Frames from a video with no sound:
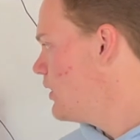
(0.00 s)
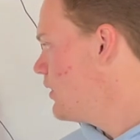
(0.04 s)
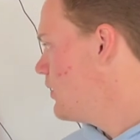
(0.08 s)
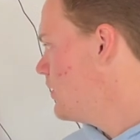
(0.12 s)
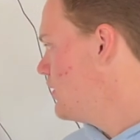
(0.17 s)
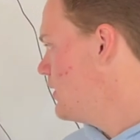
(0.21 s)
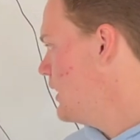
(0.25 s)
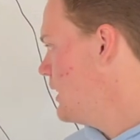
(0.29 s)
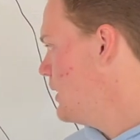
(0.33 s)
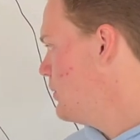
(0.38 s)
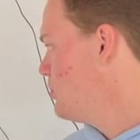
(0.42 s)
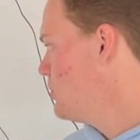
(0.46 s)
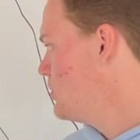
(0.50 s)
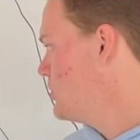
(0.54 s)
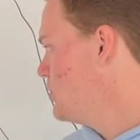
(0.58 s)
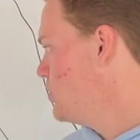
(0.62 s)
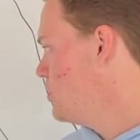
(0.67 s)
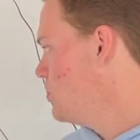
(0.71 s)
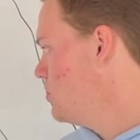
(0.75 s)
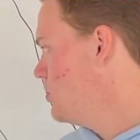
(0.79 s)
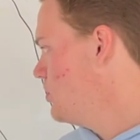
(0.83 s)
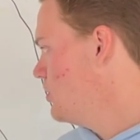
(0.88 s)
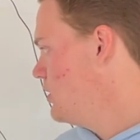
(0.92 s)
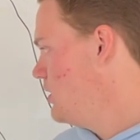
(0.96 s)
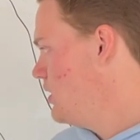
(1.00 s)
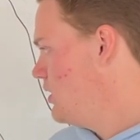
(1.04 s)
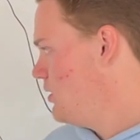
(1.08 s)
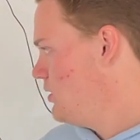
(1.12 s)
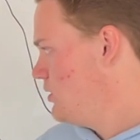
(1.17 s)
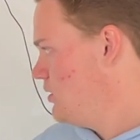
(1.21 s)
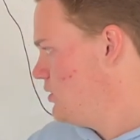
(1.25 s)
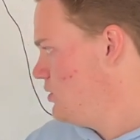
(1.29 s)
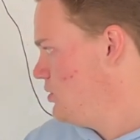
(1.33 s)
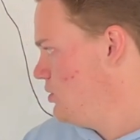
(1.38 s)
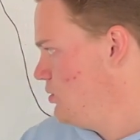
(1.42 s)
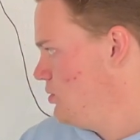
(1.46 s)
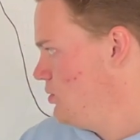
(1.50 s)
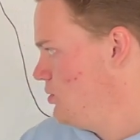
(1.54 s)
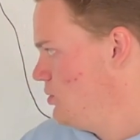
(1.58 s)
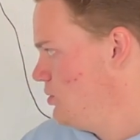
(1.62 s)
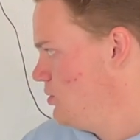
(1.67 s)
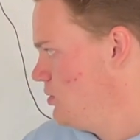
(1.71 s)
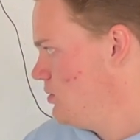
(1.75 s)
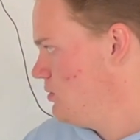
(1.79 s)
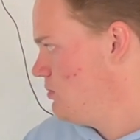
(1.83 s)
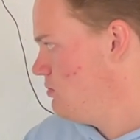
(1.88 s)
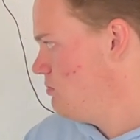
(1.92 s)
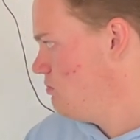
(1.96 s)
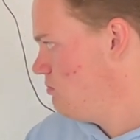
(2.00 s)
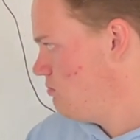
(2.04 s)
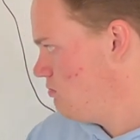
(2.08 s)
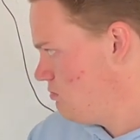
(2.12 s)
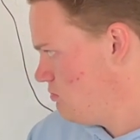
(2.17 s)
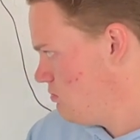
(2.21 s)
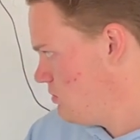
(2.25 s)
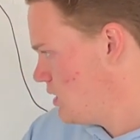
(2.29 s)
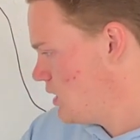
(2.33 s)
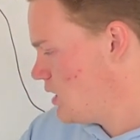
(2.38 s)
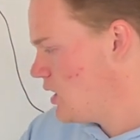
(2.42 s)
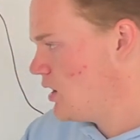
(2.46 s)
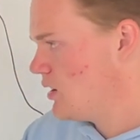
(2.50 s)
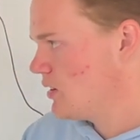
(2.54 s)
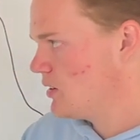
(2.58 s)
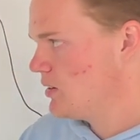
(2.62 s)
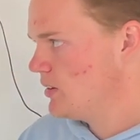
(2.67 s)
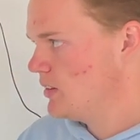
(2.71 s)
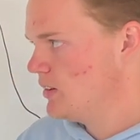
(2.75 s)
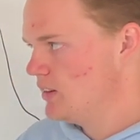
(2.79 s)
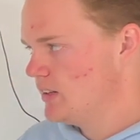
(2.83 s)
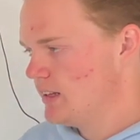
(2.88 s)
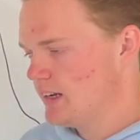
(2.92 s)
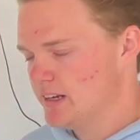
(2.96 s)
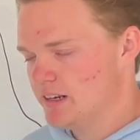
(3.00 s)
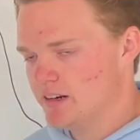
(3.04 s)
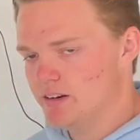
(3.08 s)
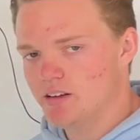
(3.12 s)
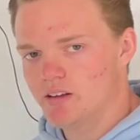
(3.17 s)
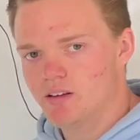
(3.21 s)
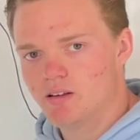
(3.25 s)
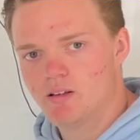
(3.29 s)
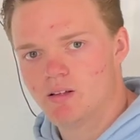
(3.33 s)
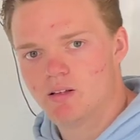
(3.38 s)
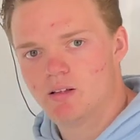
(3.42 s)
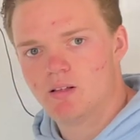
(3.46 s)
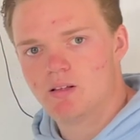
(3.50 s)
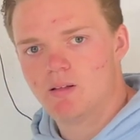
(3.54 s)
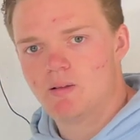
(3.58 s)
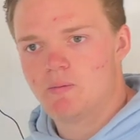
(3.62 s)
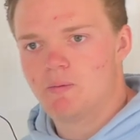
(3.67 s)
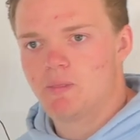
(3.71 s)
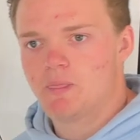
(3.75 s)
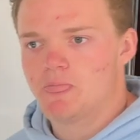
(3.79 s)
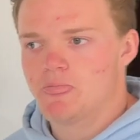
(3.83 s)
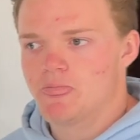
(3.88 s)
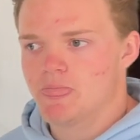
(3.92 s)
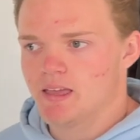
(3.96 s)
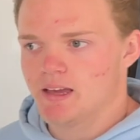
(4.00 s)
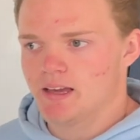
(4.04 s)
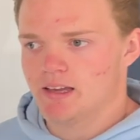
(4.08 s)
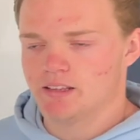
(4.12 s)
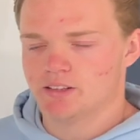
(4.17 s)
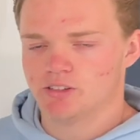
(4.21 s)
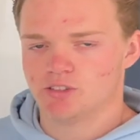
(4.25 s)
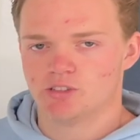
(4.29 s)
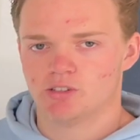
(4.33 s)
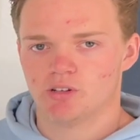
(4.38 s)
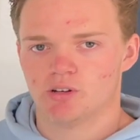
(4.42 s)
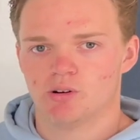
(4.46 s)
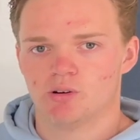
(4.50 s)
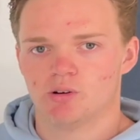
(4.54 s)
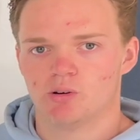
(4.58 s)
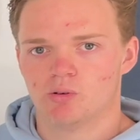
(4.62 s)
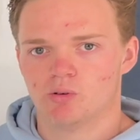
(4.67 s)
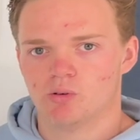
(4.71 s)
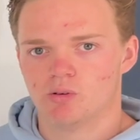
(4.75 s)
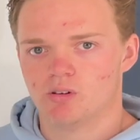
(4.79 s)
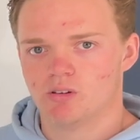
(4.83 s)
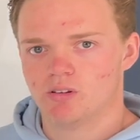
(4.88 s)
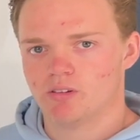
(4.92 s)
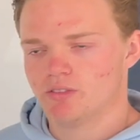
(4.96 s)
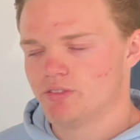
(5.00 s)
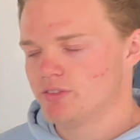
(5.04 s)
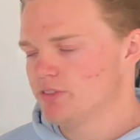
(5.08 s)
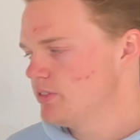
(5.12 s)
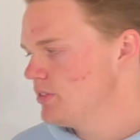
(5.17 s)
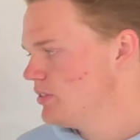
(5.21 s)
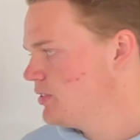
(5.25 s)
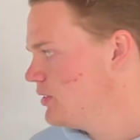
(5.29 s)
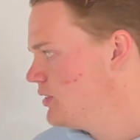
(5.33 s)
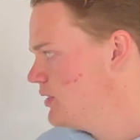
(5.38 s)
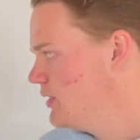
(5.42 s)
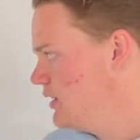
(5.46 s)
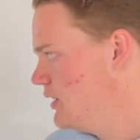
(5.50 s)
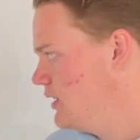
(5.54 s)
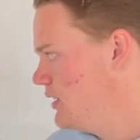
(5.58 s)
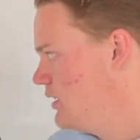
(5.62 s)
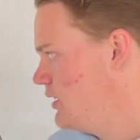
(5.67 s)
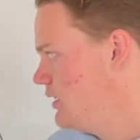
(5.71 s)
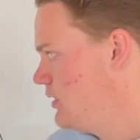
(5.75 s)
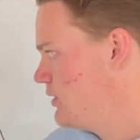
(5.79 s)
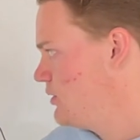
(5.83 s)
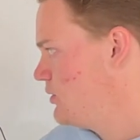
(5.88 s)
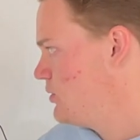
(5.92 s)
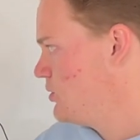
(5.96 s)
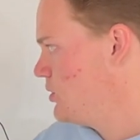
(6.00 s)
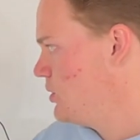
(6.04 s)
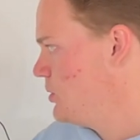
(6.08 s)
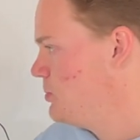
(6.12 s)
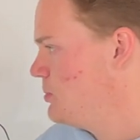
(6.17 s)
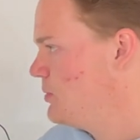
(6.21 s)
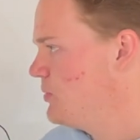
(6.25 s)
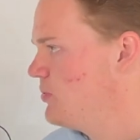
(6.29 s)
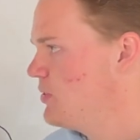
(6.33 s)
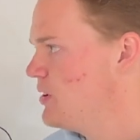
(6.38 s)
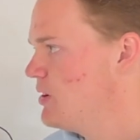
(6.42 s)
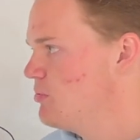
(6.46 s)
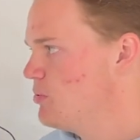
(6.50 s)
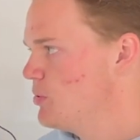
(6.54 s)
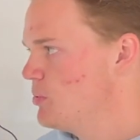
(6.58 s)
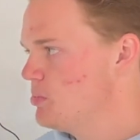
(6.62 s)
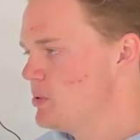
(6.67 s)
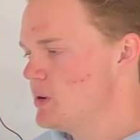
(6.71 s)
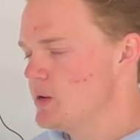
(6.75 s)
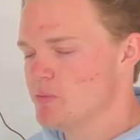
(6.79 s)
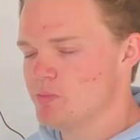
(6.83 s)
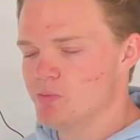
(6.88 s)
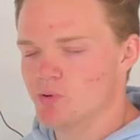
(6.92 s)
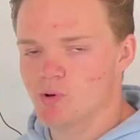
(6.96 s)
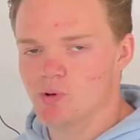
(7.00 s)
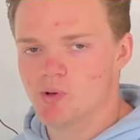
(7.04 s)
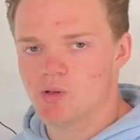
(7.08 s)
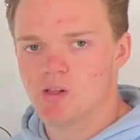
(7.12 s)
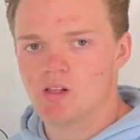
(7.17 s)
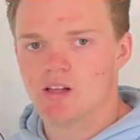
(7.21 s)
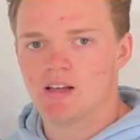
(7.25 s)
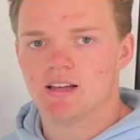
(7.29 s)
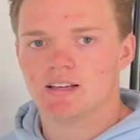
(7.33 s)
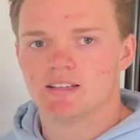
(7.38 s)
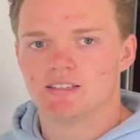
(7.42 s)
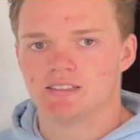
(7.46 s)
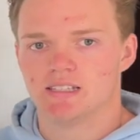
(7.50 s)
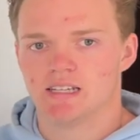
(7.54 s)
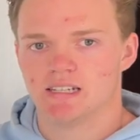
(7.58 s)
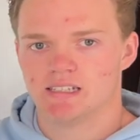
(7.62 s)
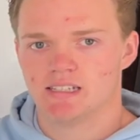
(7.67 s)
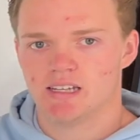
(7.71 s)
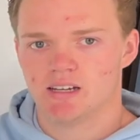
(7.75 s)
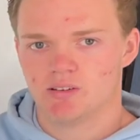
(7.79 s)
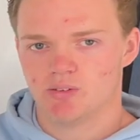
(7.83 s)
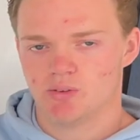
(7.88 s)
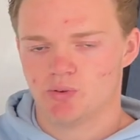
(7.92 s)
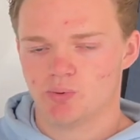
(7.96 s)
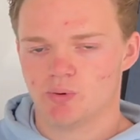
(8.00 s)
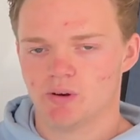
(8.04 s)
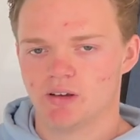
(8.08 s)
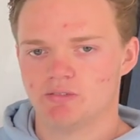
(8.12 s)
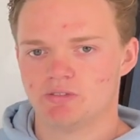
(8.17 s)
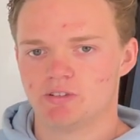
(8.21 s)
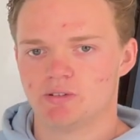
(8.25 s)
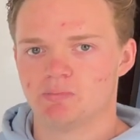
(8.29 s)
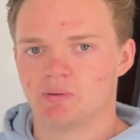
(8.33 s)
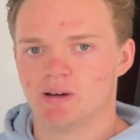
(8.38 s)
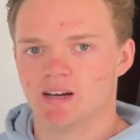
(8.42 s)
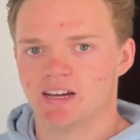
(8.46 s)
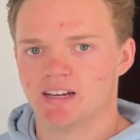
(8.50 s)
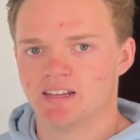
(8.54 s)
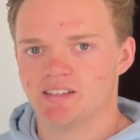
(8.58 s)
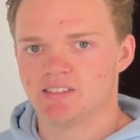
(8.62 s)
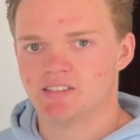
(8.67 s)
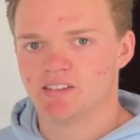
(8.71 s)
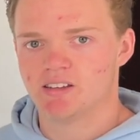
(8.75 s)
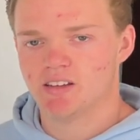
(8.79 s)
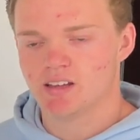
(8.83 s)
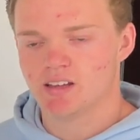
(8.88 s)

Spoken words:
they were told to conquer the land, and so the group of Hebrew people sent out 12 spies